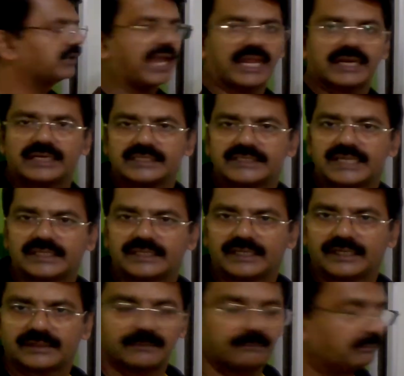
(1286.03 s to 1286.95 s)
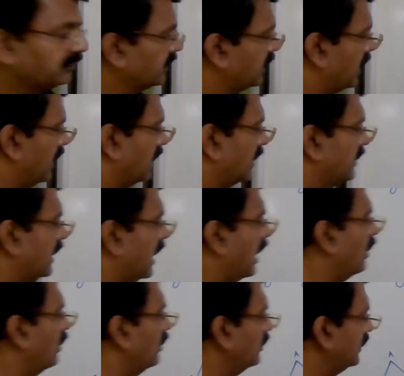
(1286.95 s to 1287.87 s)
diagonals are there.
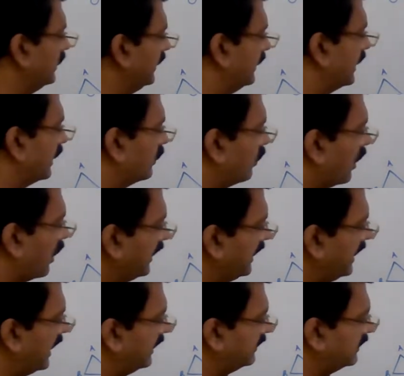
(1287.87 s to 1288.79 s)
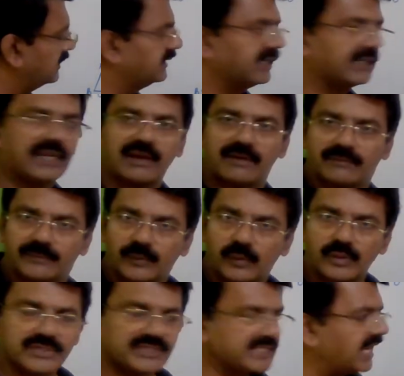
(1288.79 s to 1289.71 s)
Now, in a quadrilateral, there are
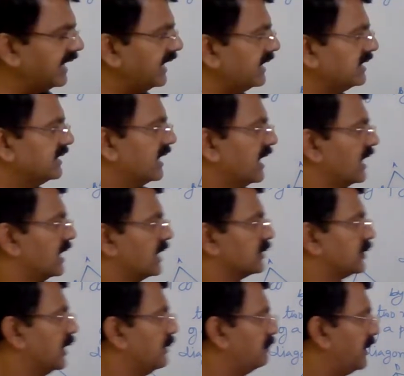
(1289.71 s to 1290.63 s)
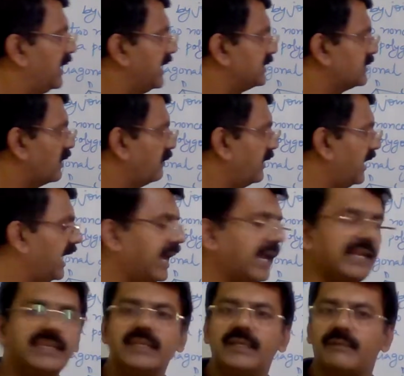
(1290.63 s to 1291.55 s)
4 sides. So, in place of
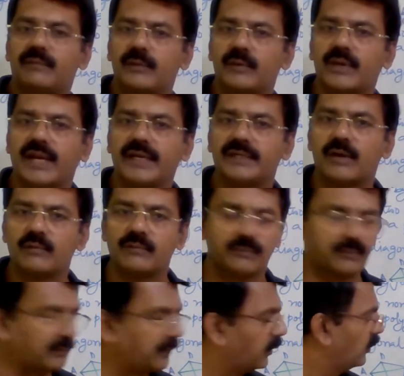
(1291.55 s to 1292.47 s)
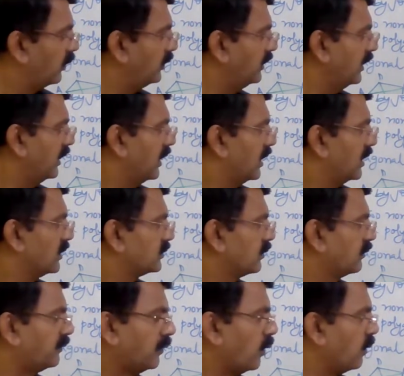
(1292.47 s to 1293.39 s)
n, if you write down 4,
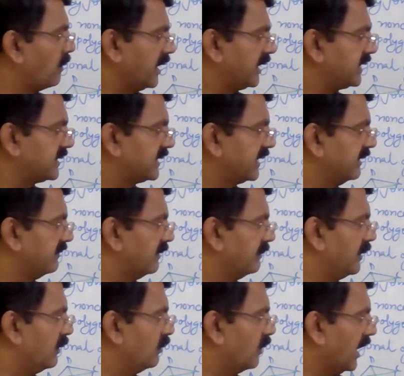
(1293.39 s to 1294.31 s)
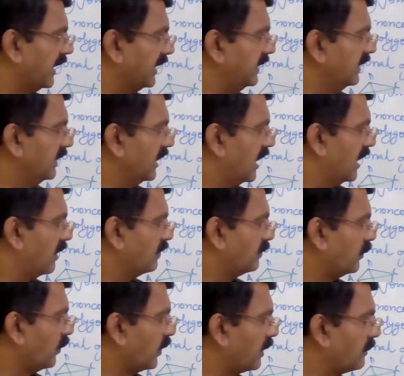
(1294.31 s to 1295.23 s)
so 4 minus 3 will be 1.
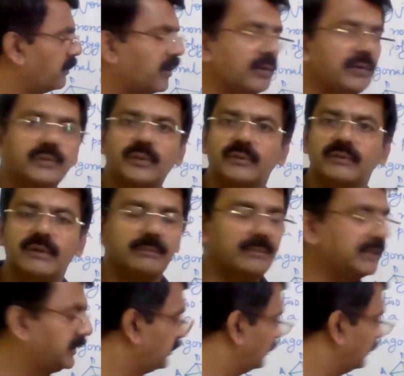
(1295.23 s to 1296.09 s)
4 upon 2 will be